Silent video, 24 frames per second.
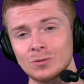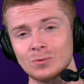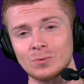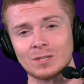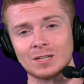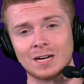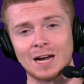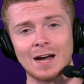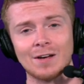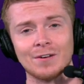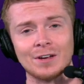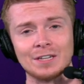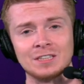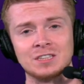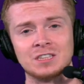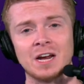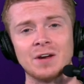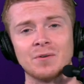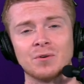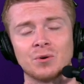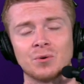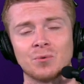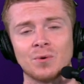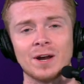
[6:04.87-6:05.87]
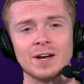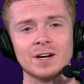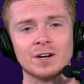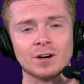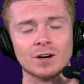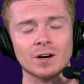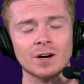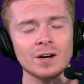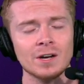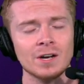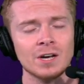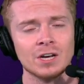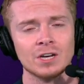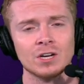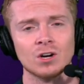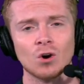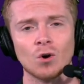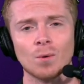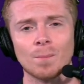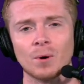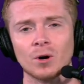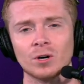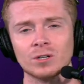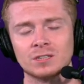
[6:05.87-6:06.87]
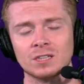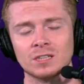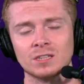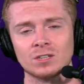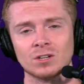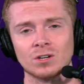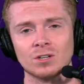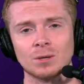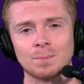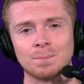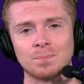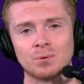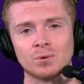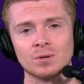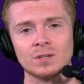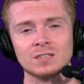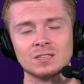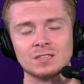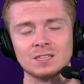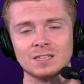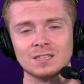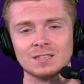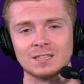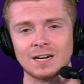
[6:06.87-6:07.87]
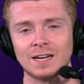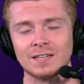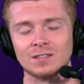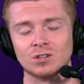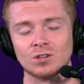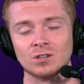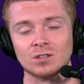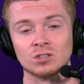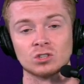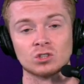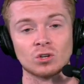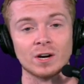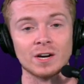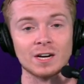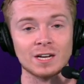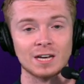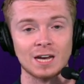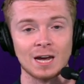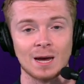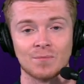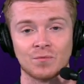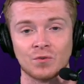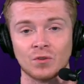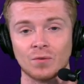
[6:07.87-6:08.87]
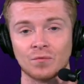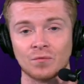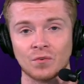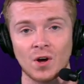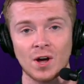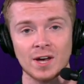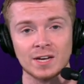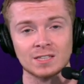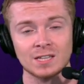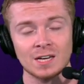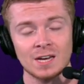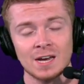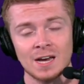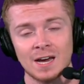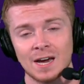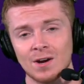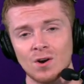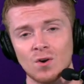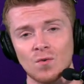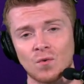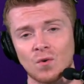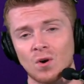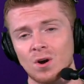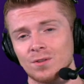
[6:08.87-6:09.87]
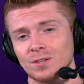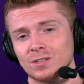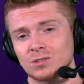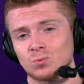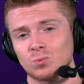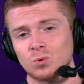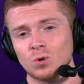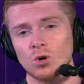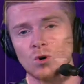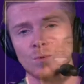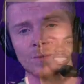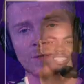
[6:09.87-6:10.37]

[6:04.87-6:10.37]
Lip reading: with a guy like Jalen Reagor, you know, emerging during the preseason and during training camp for the Vikes. And overall, this room